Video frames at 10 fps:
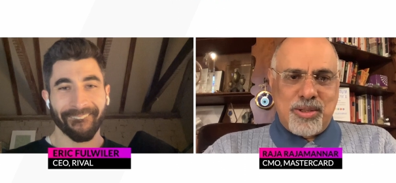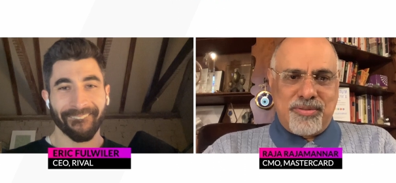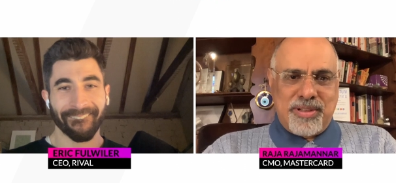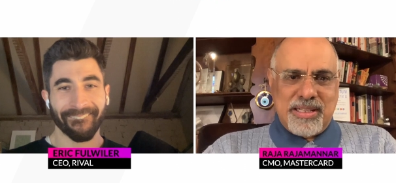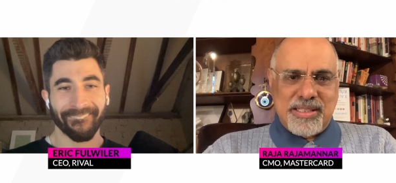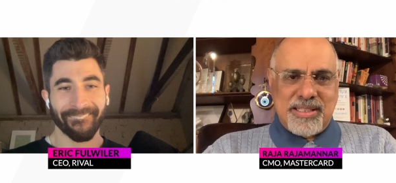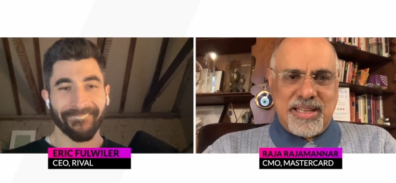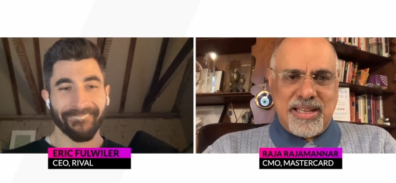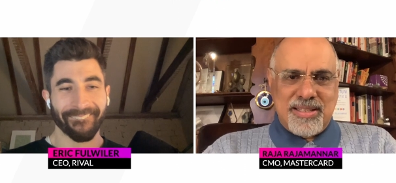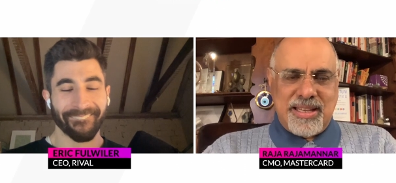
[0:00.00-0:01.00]
Speaker 1: so far,
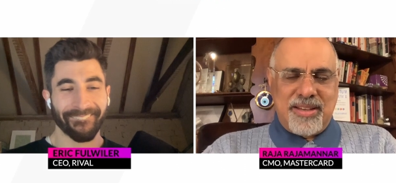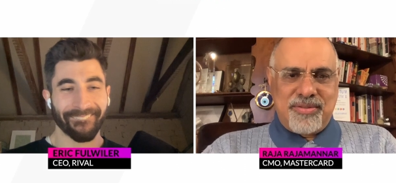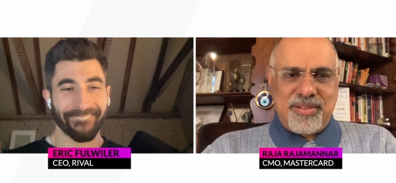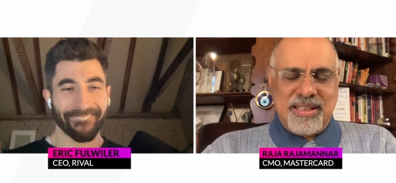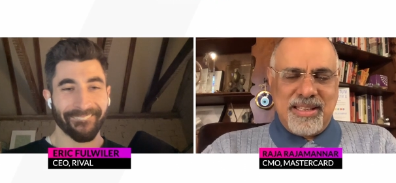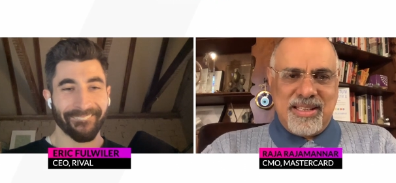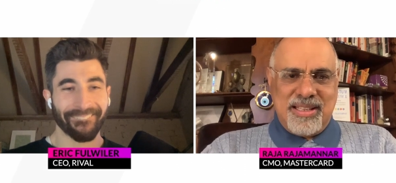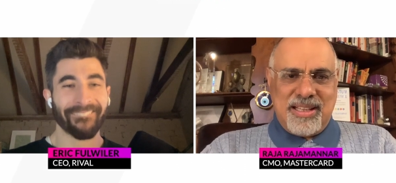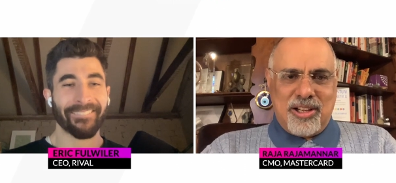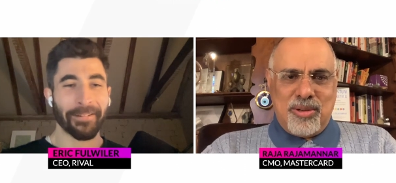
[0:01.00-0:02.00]
staying safe.
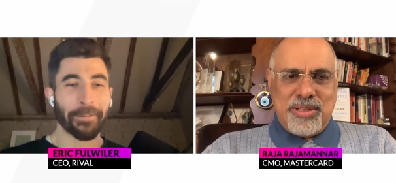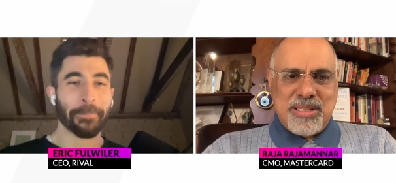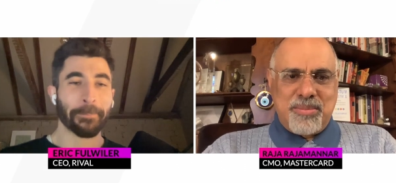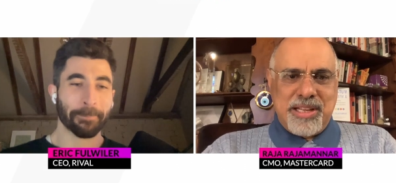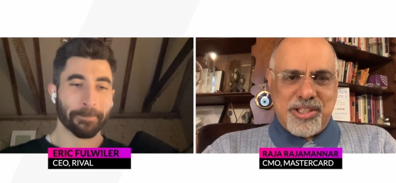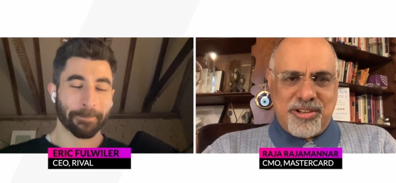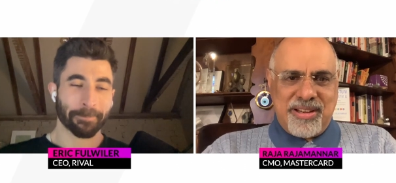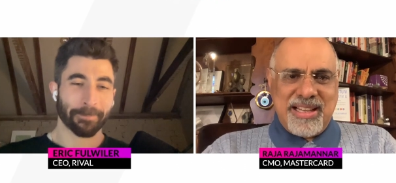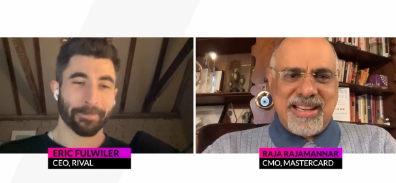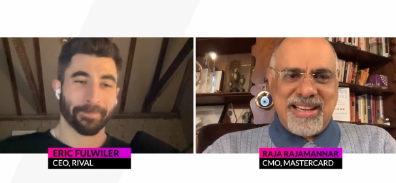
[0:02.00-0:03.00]
Always a pleasure
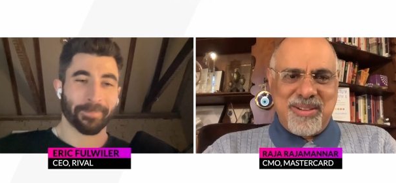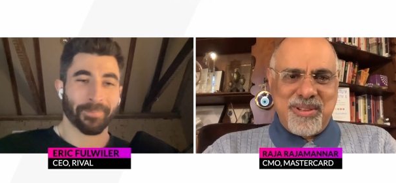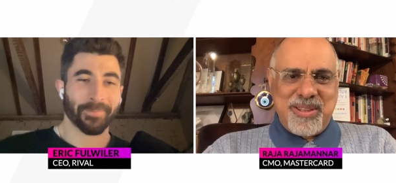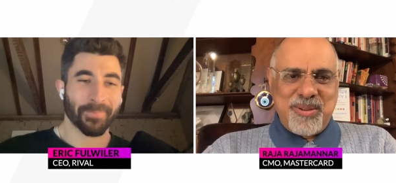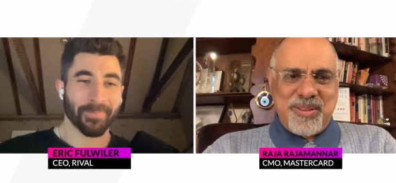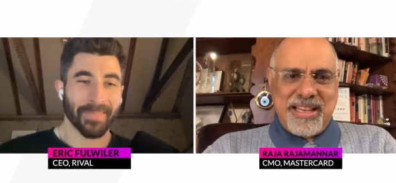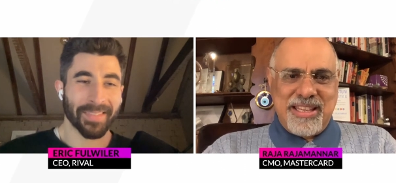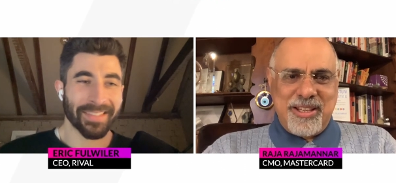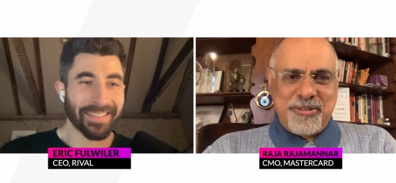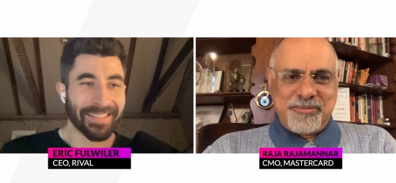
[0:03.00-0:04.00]
reconnecting with you.
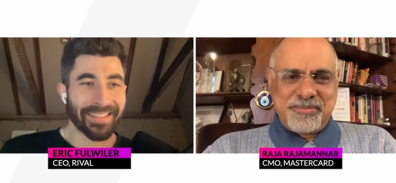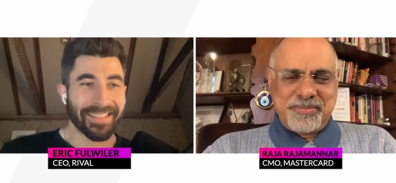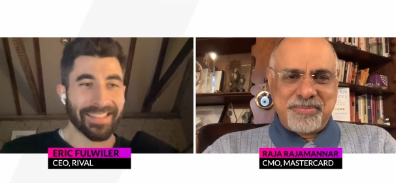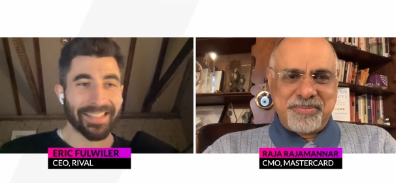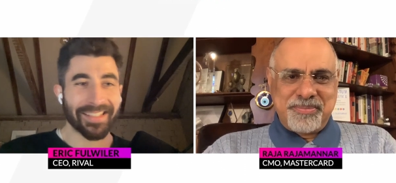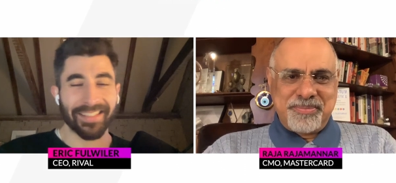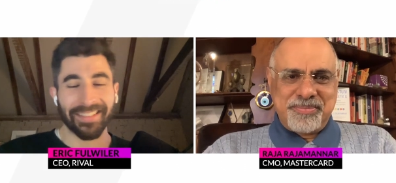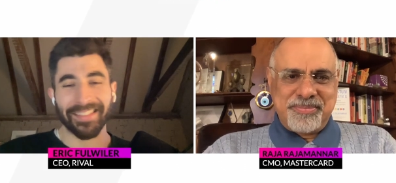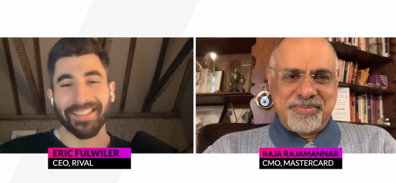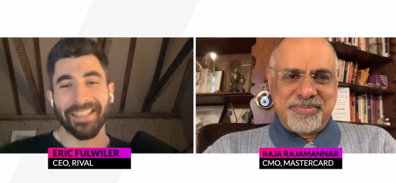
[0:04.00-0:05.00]
Thank you.
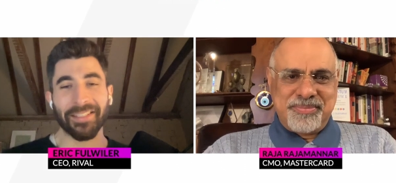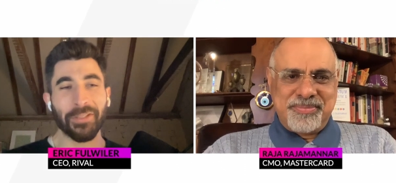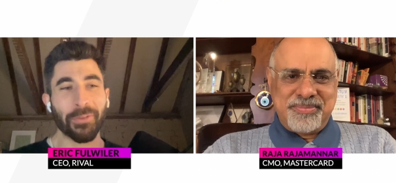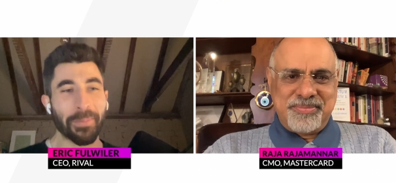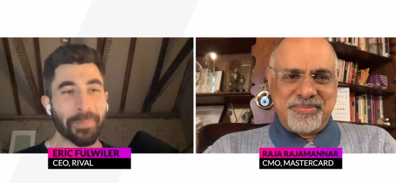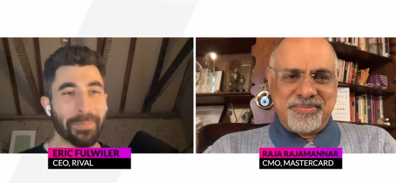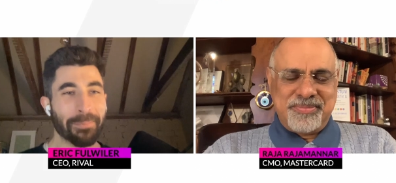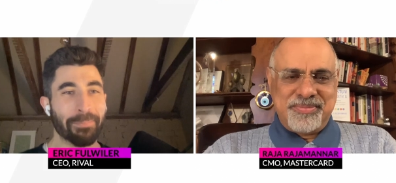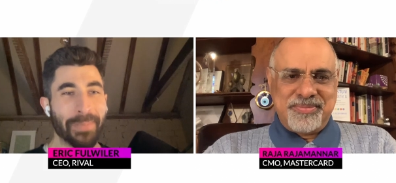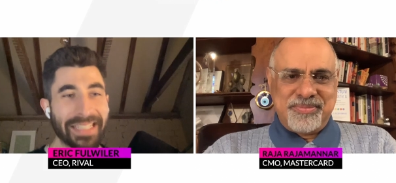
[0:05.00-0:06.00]
Speaker 2: Excellent. And you have
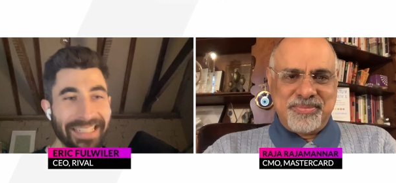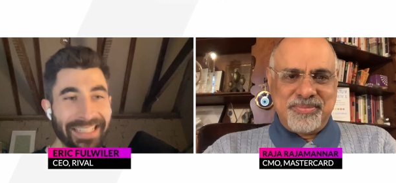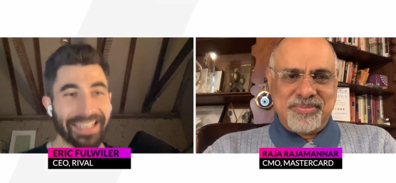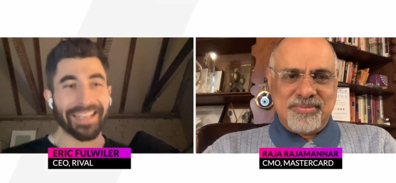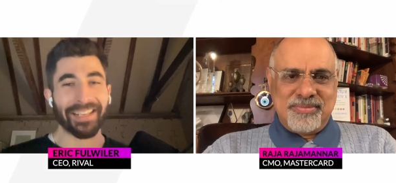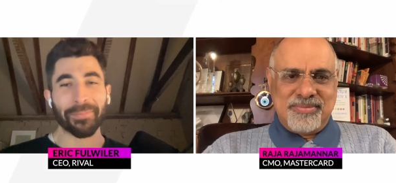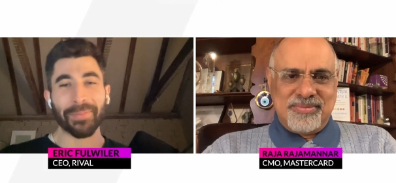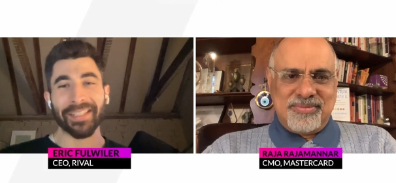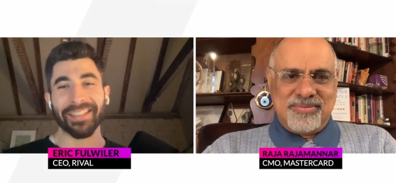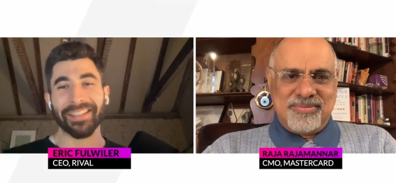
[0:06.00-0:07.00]
been busy. I have
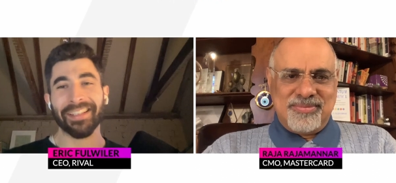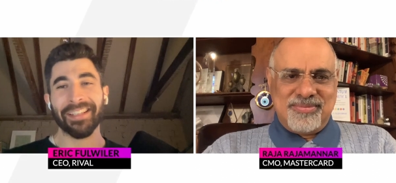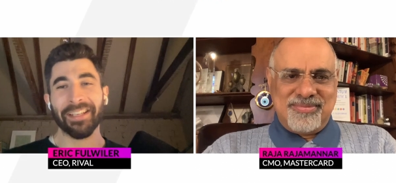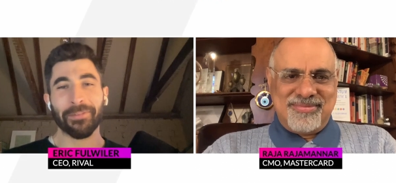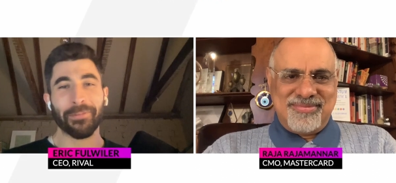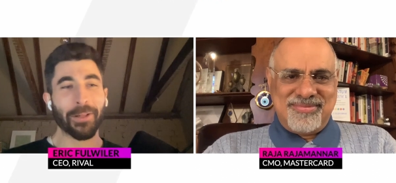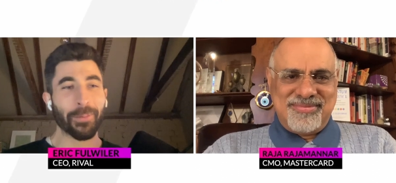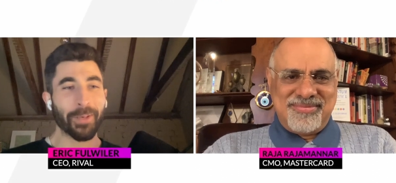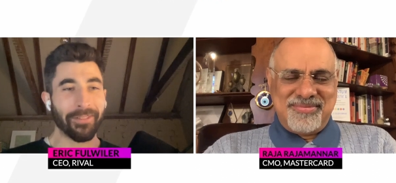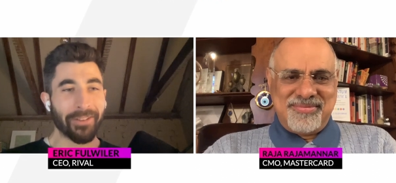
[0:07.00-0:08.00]
been
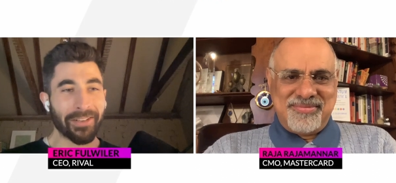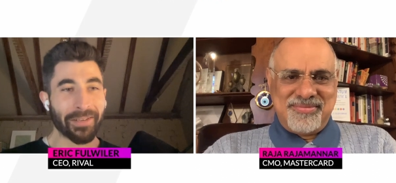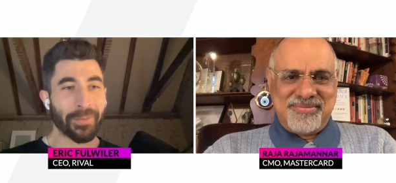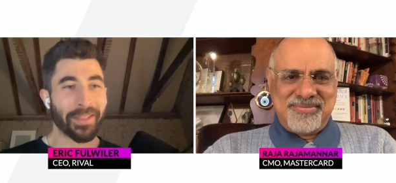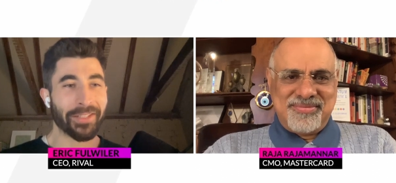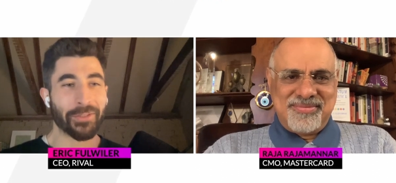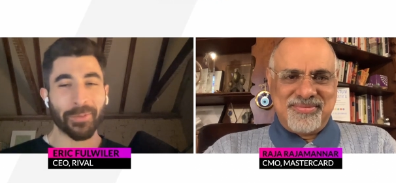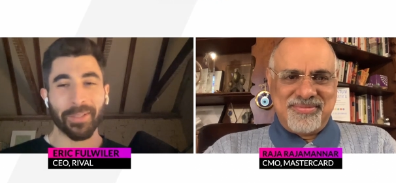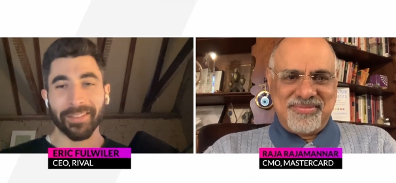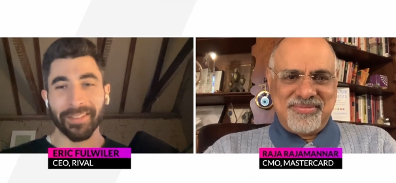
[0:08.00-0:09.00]
following along everything you're
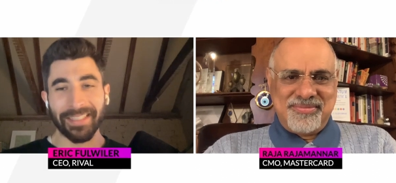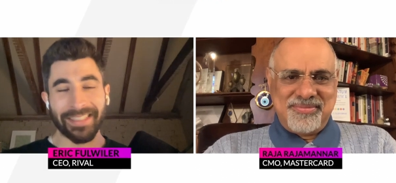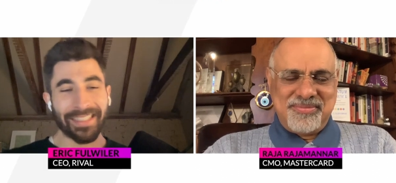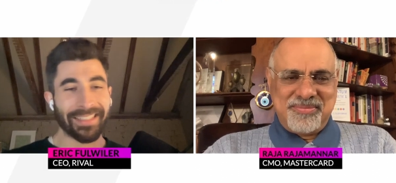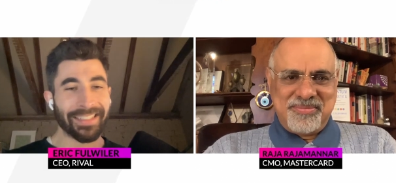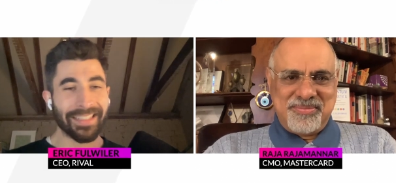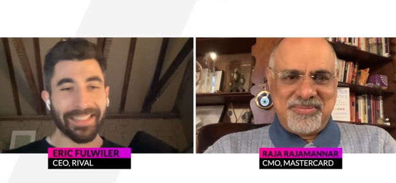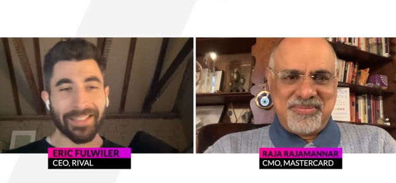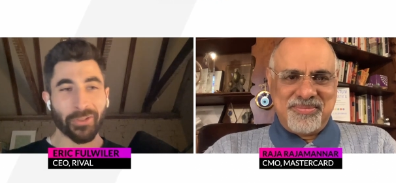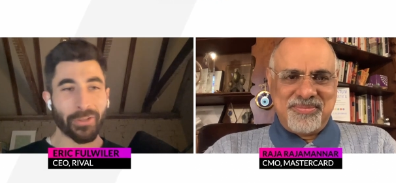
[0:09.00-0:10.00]
doing on LinkedIn,
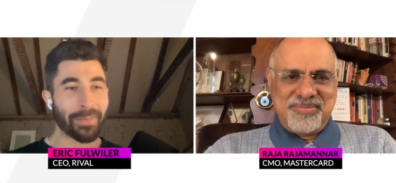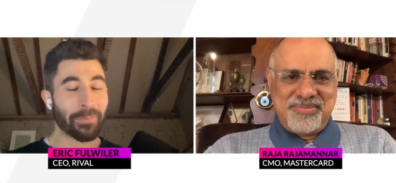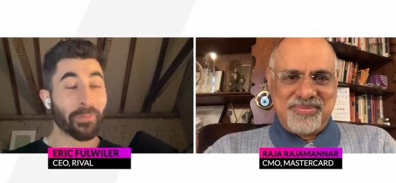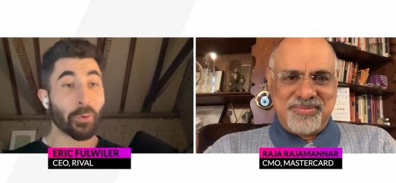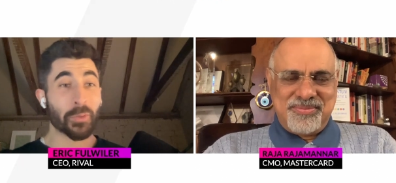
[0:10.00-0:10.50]
Instagram, of